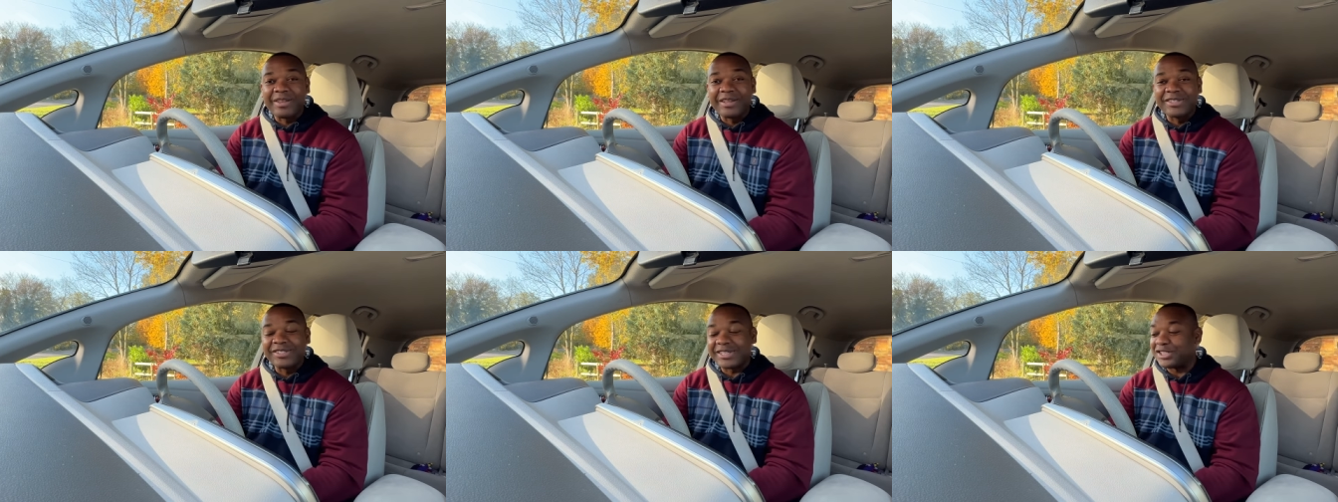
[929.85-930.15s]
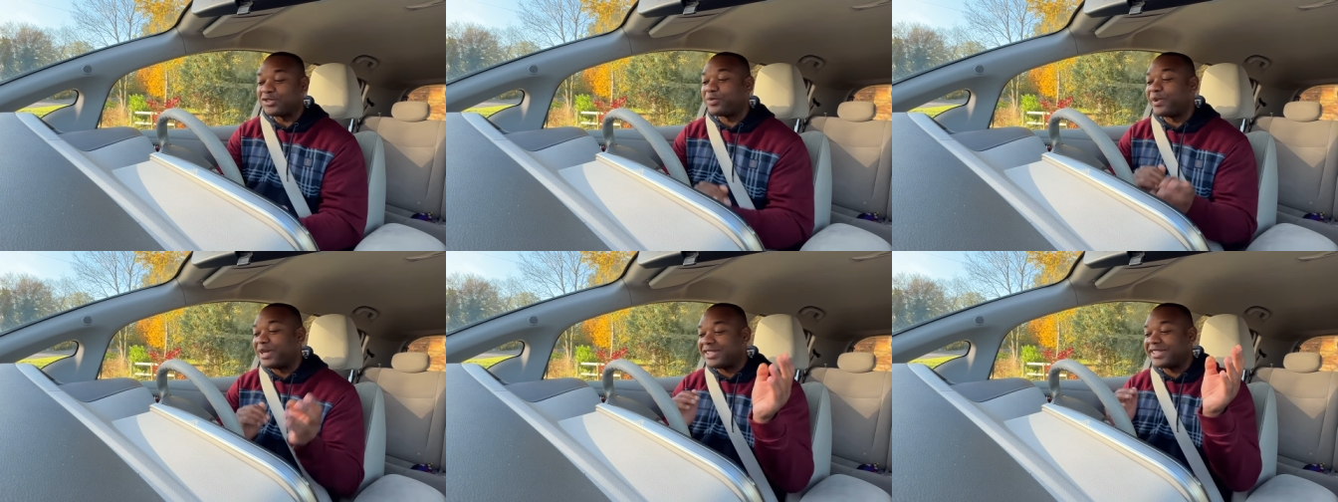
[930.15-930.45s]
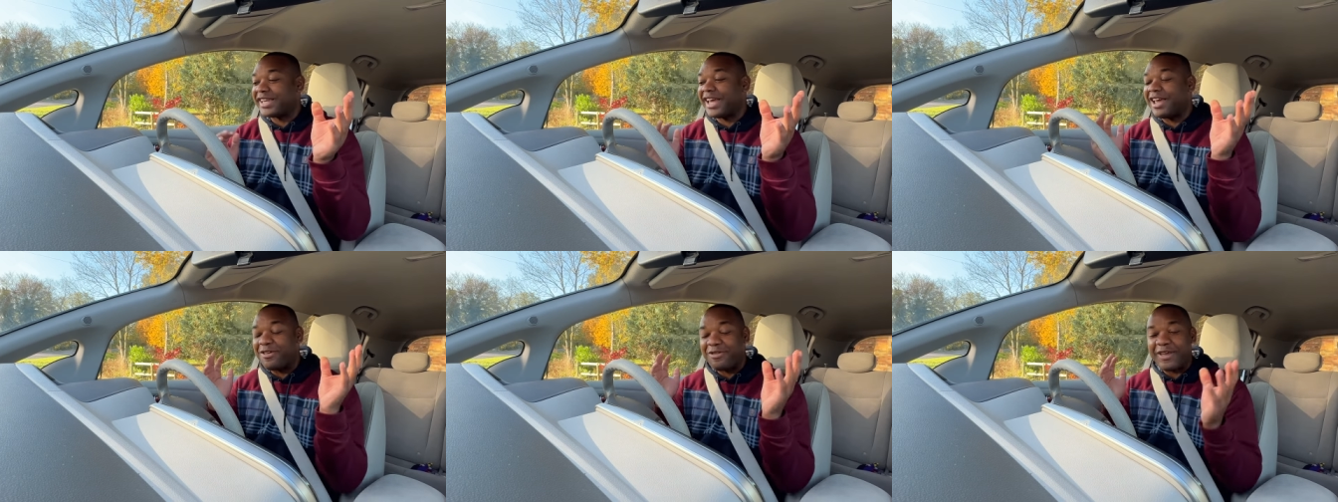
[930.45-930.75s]
So I just want to
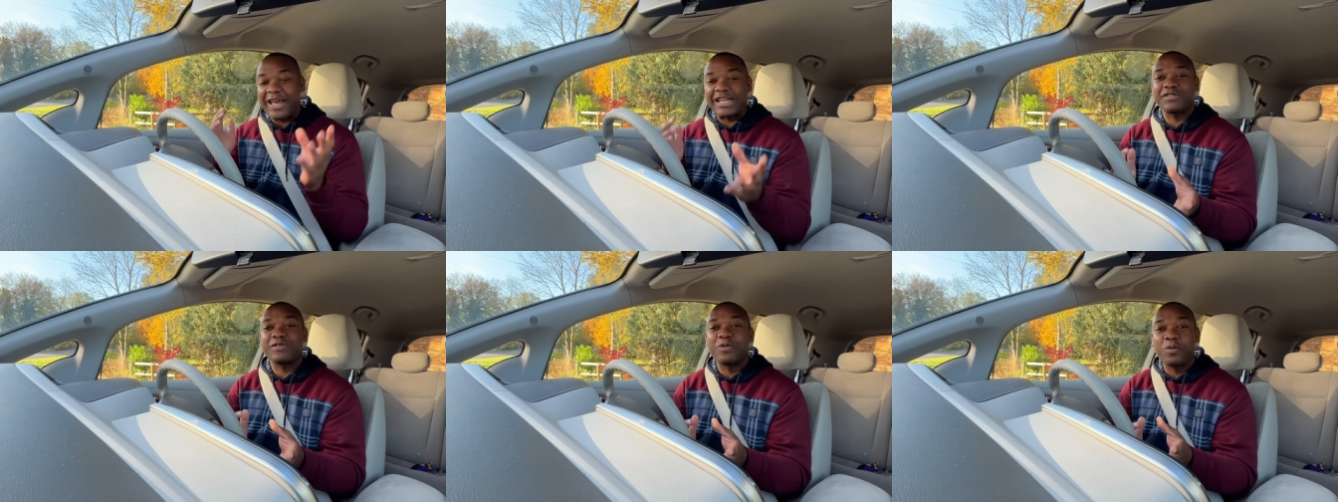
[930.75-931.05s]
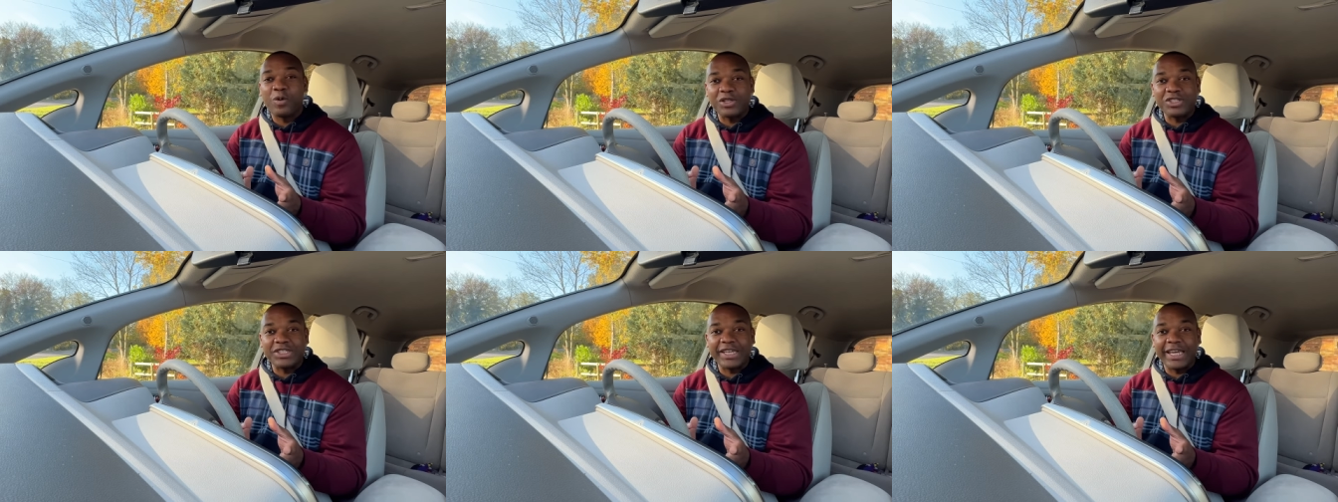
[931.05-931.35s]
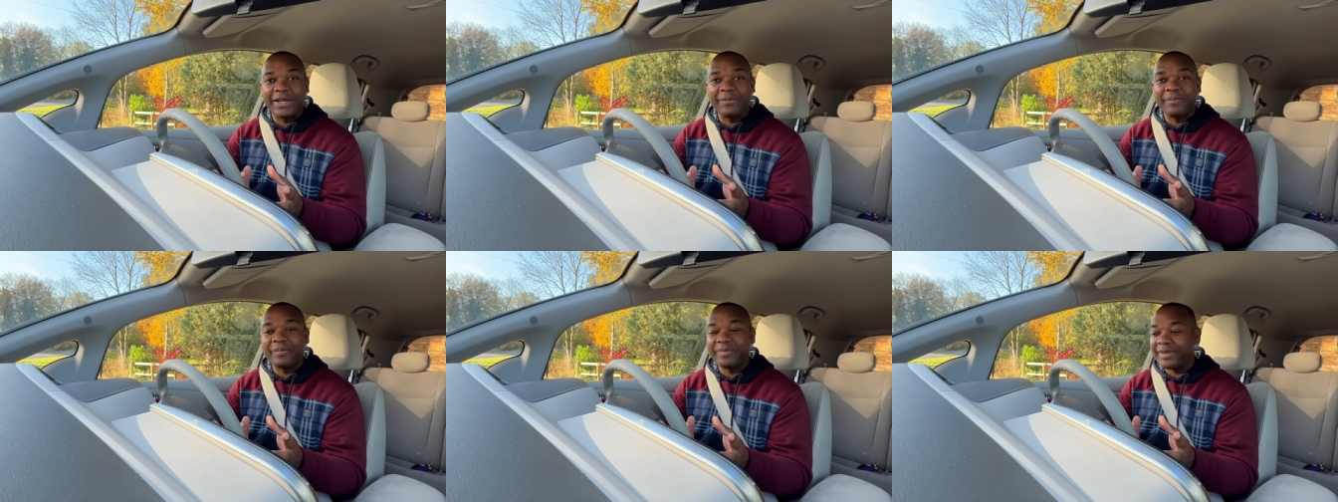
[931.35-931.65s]
say thanks for
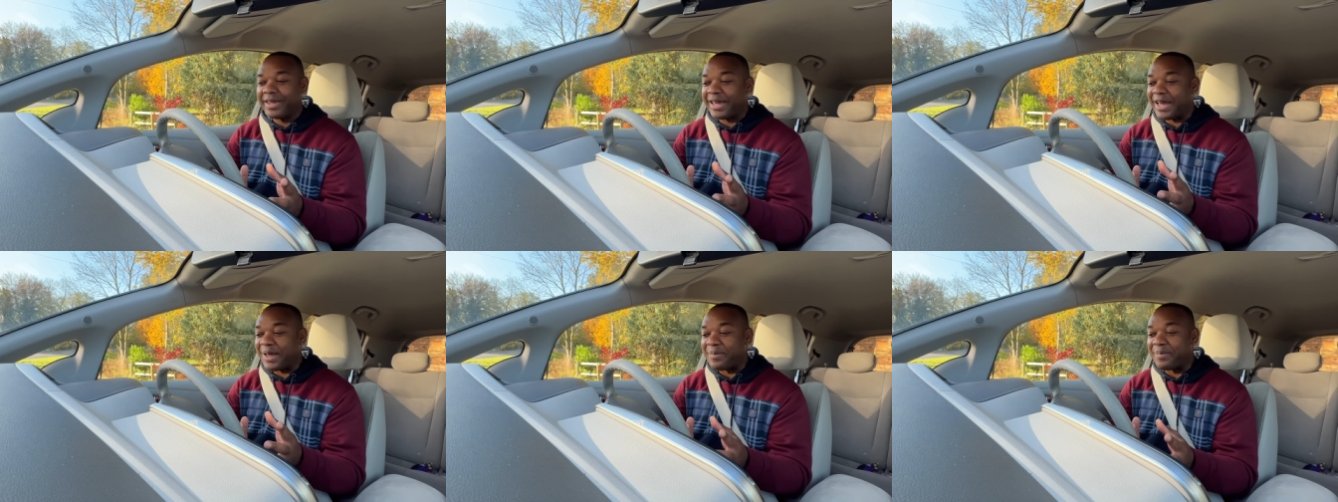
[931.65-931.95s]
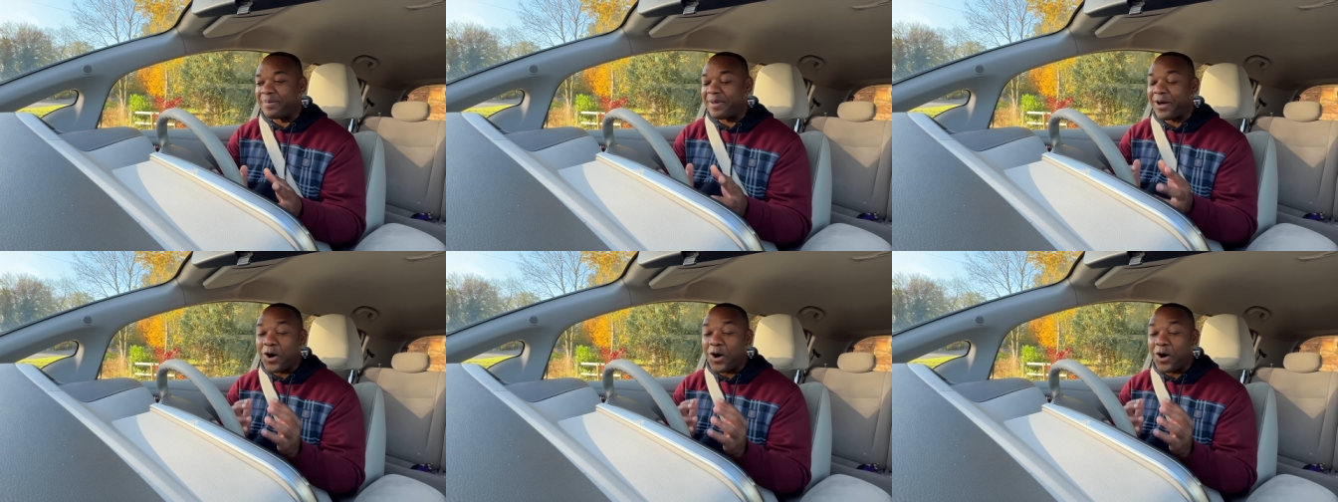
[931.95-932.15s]
watching. Um,